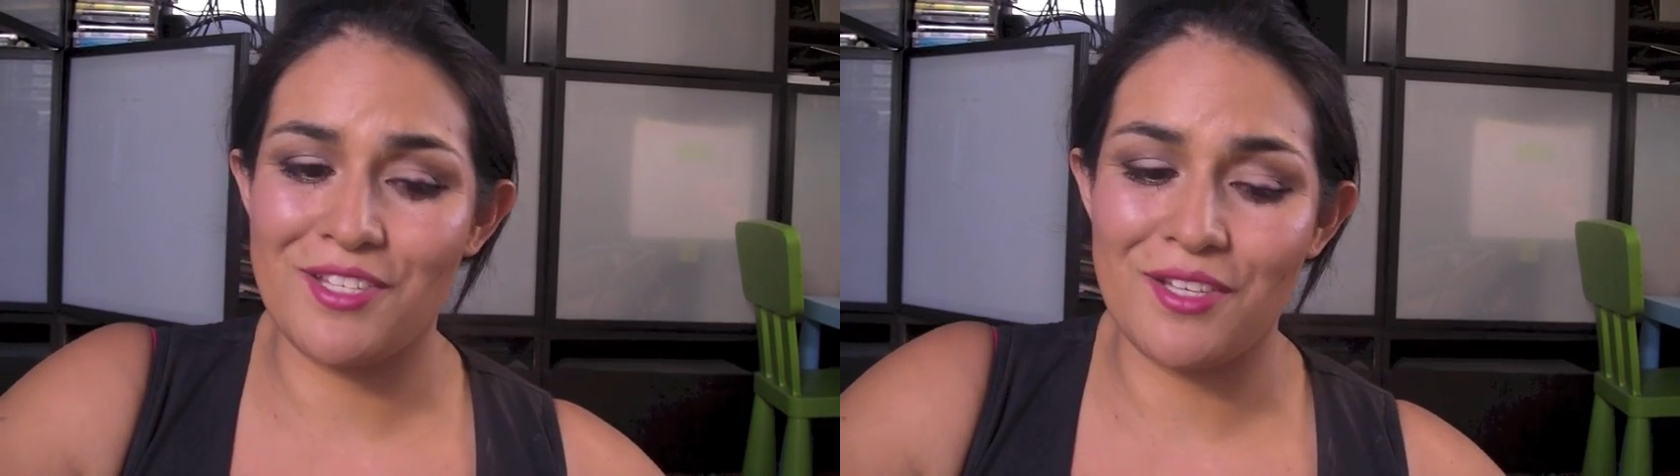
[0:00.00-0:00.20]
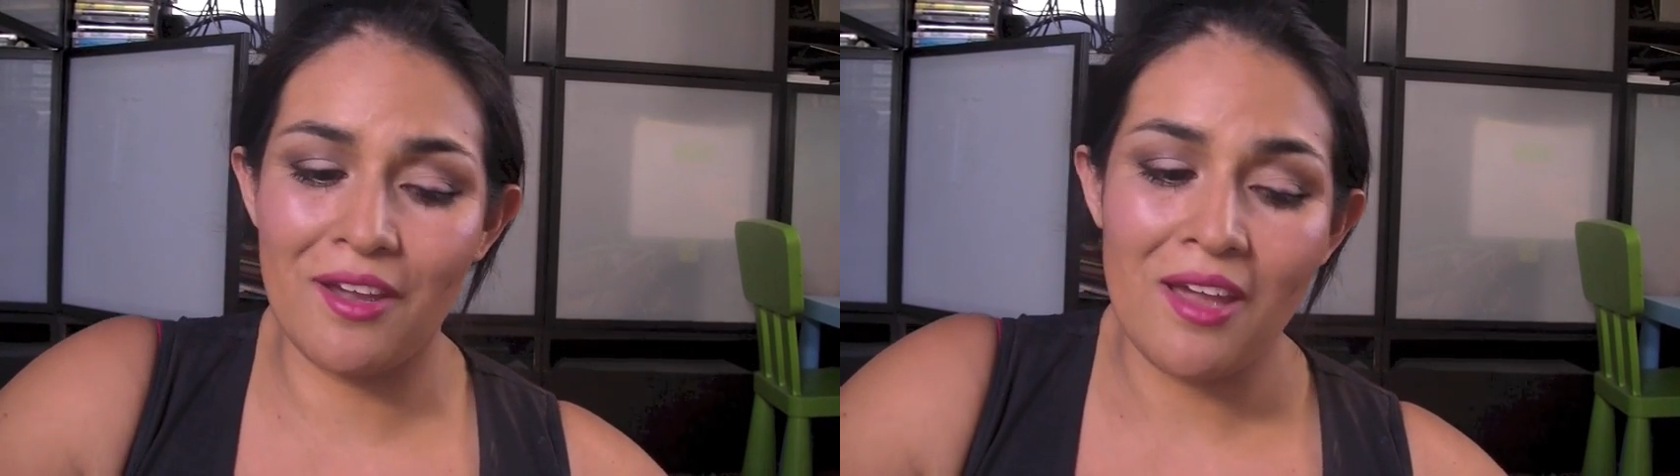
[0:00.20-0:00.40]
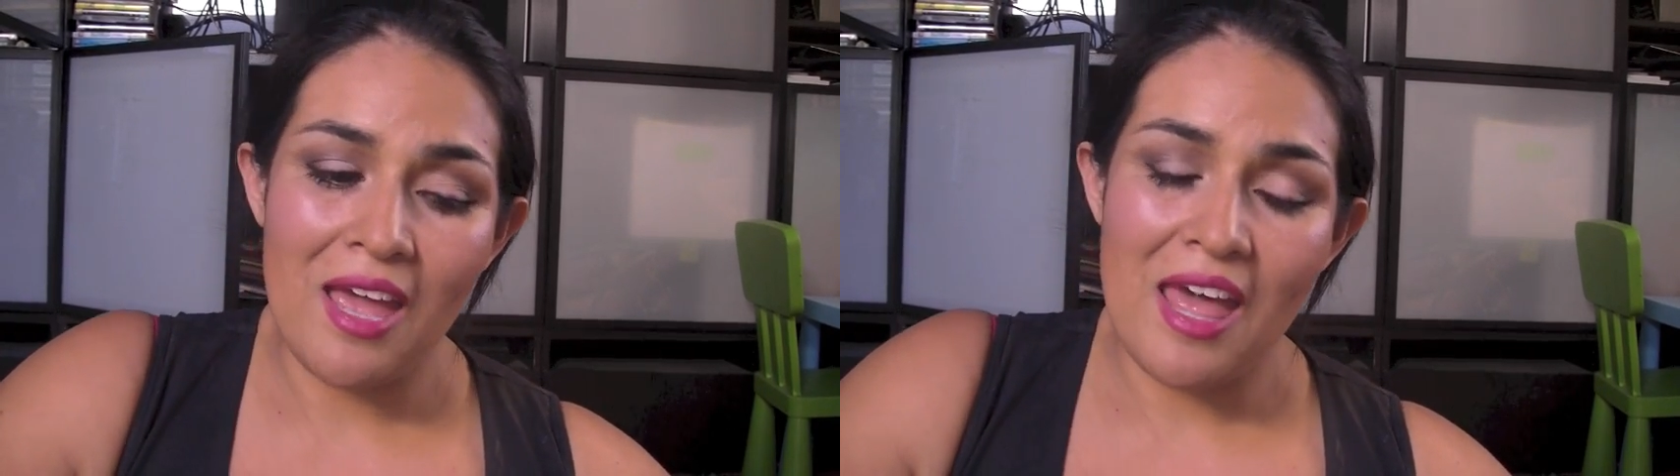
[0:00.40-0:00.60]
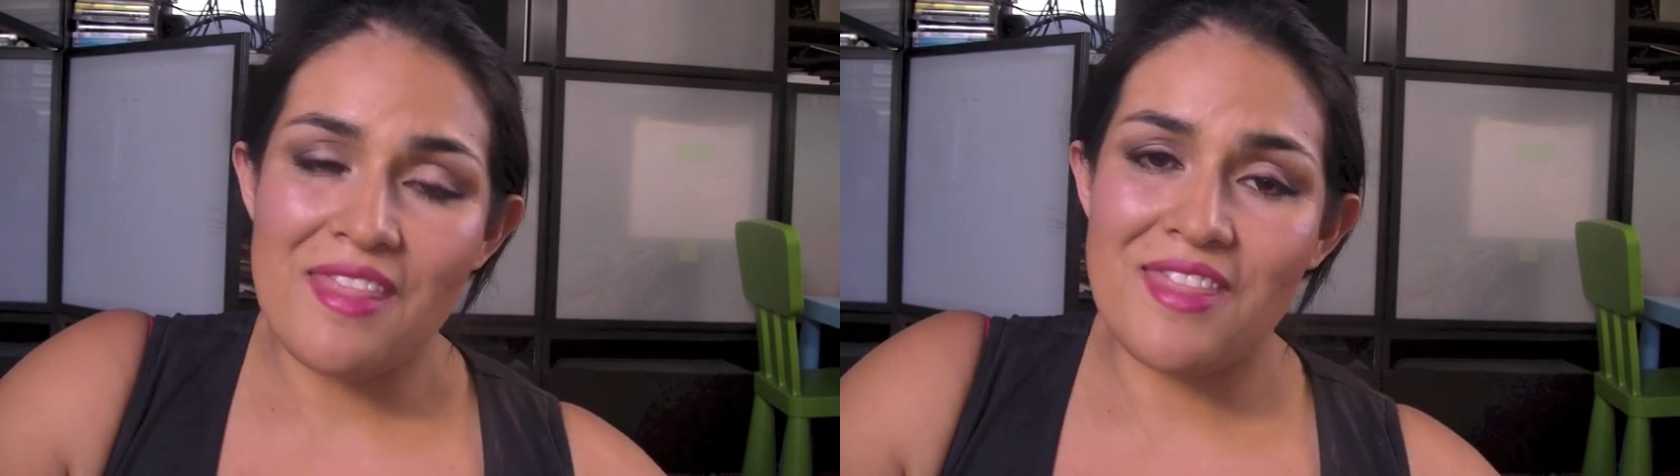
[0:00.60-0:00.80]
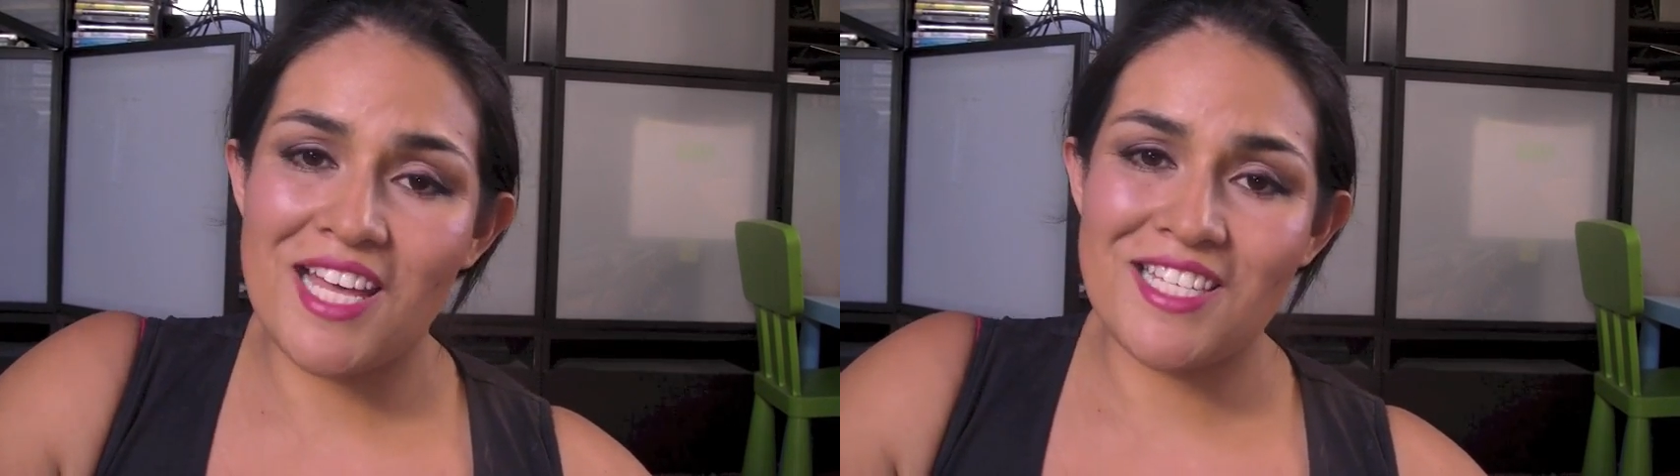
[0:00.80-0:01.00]
So
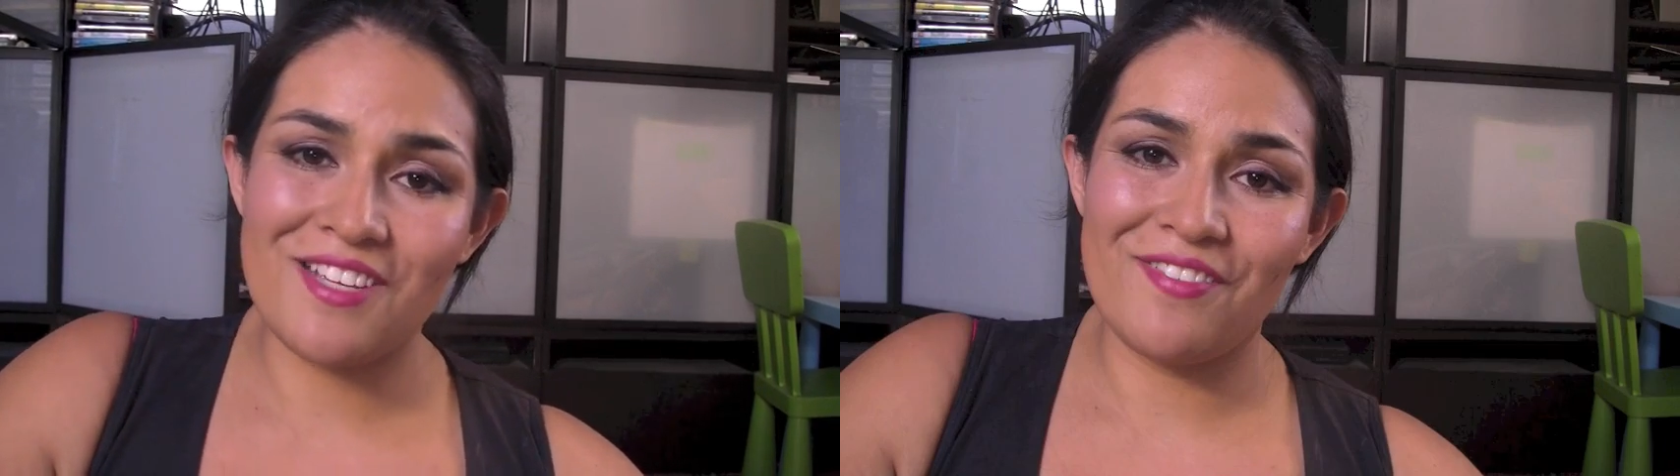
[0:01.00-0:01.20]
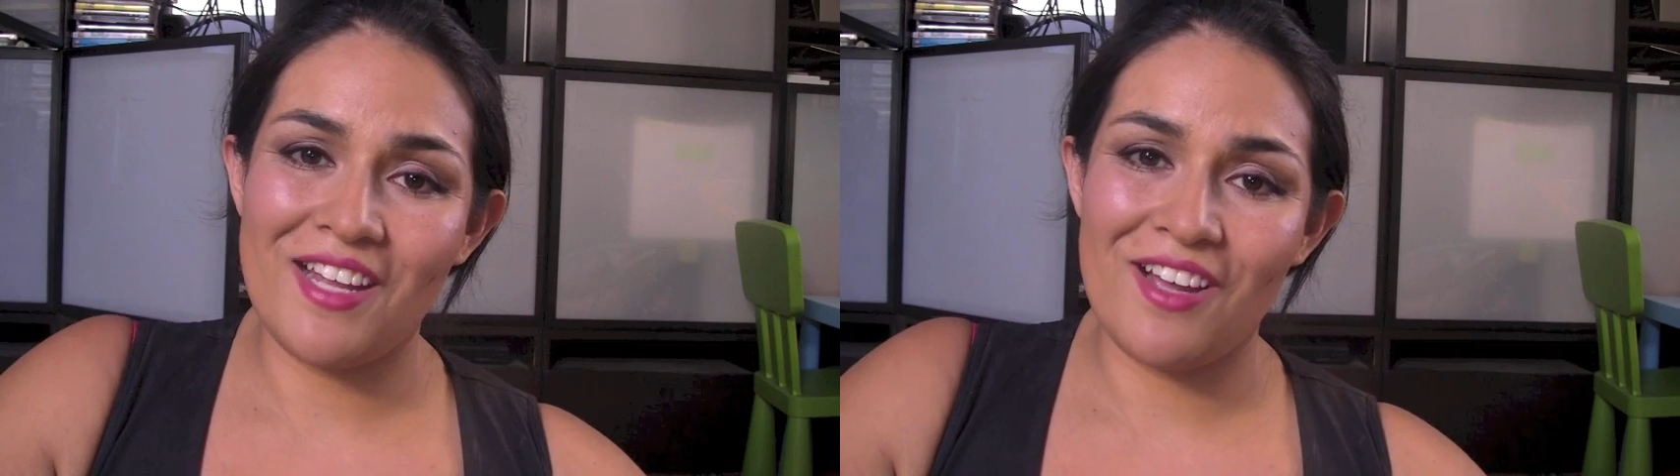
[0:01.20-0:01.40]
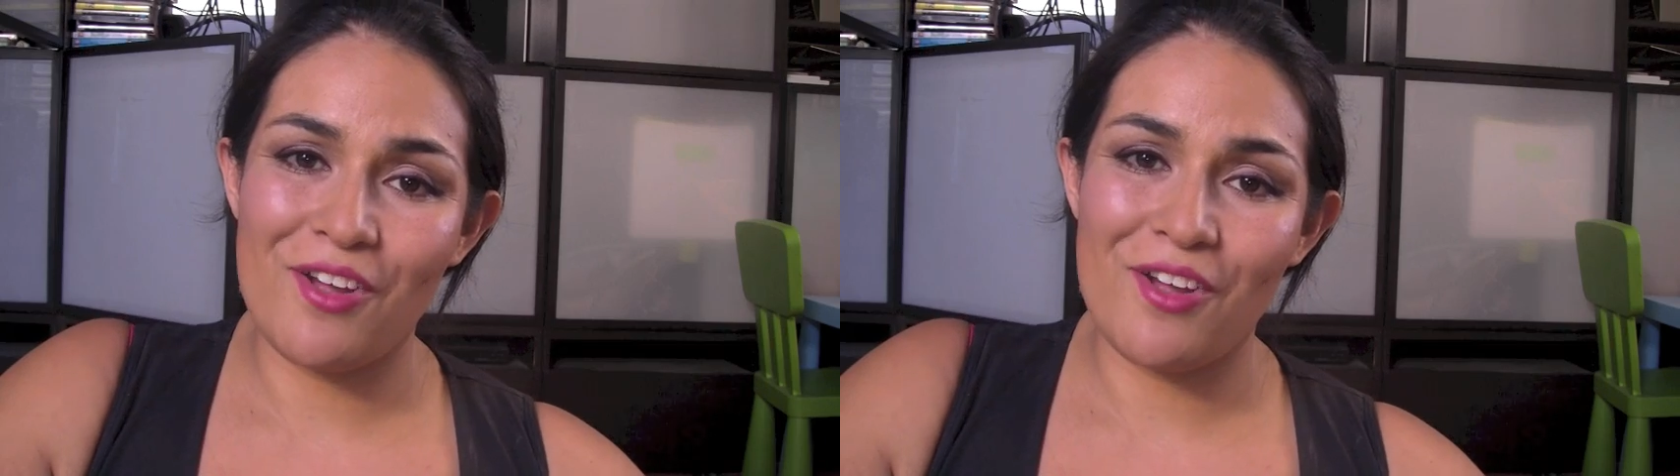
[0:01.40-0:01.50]
that's it for now.